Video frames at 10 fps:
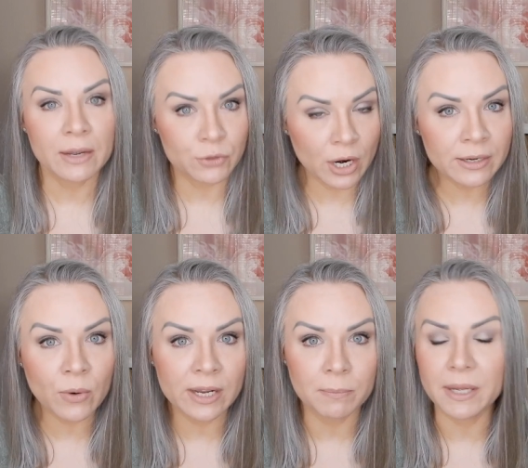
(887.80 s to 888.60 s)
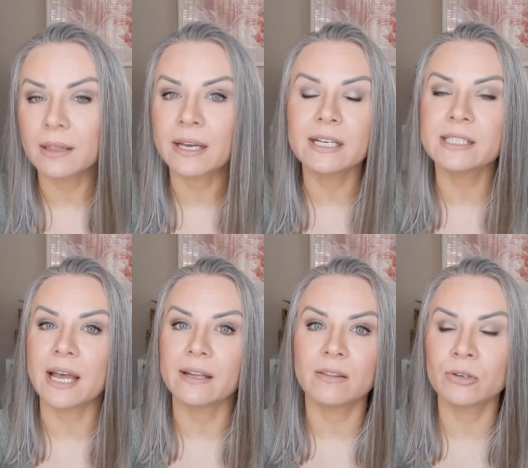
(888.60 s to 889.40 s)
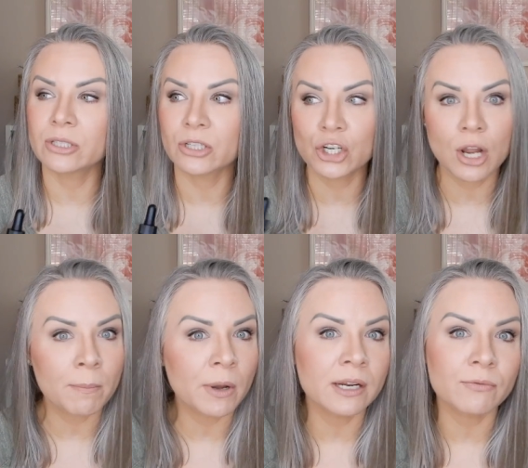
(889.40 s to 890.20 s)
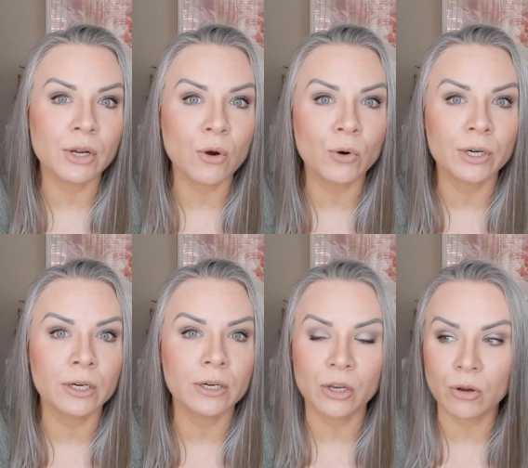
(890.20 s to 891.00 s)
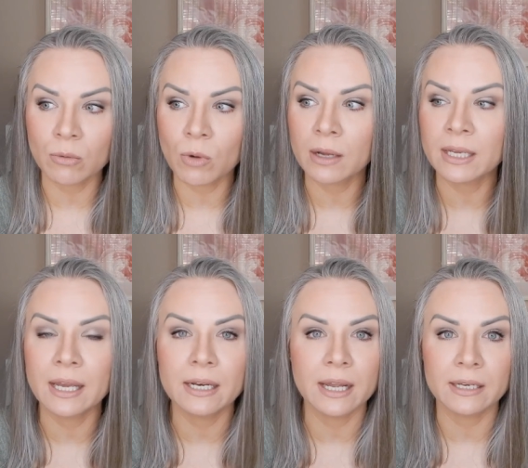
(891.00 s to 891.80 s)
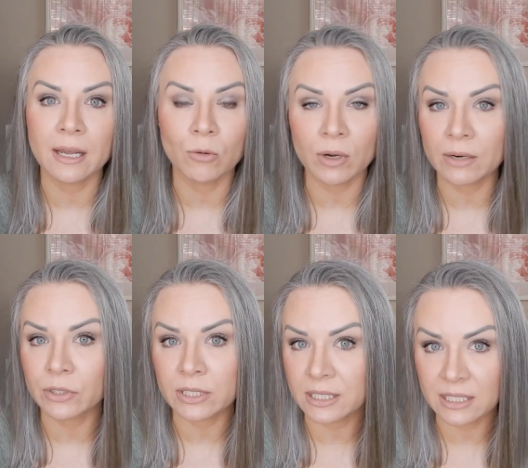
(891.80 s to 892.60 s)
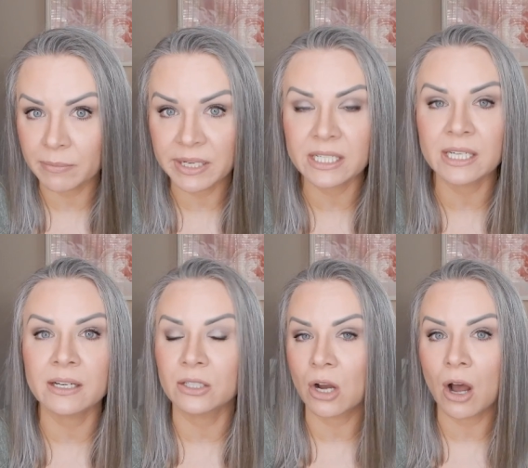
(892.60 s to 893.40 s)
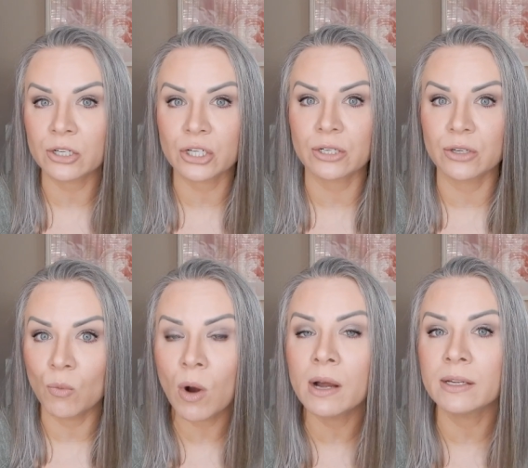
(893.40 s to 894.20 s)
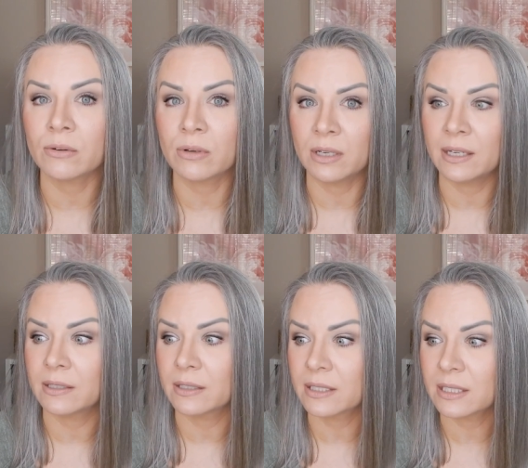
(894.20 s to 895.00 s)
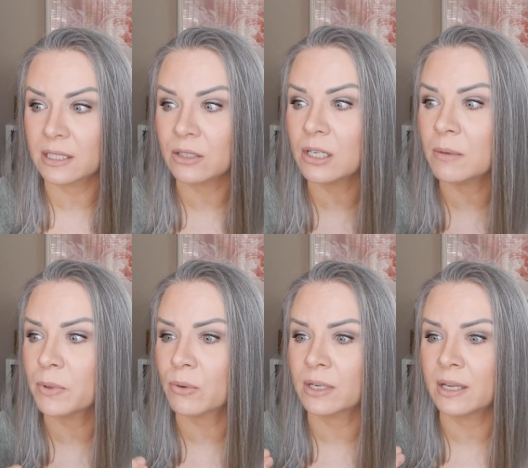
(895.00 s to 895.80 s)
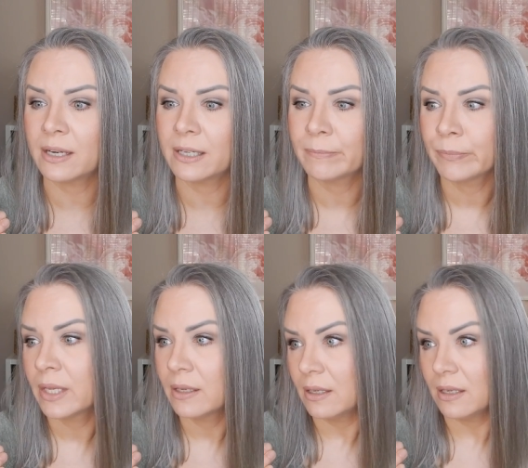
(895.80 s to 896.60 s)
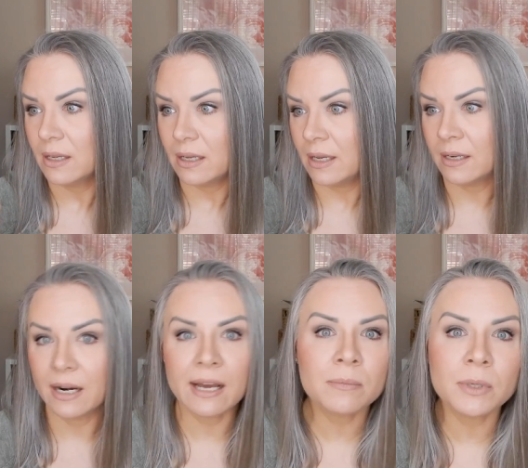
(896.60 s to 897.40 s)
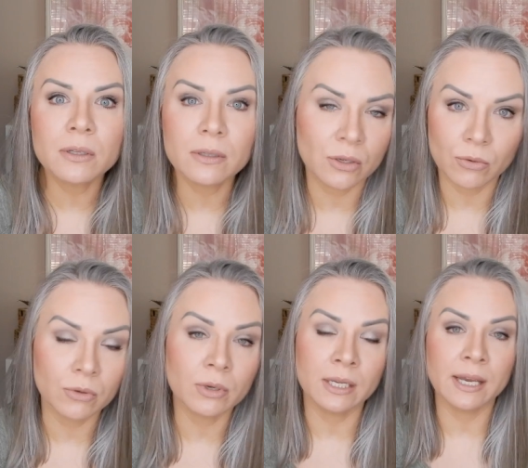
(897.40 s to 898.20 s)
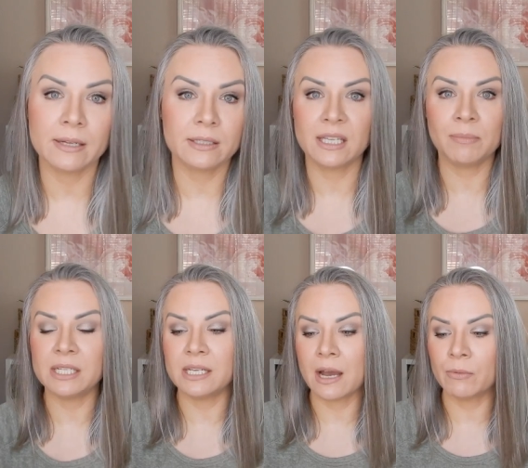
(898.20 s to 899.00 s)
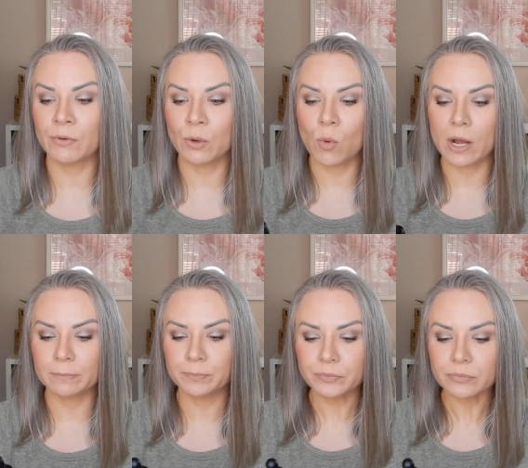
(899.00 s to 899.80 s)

I've tried quite a bit. Like I said, there's a shop on every corner. You can walk in and get whatever CBD concoction you want. You can get it in a syrup. You can get it in an edible. You, you can get CBD however you want.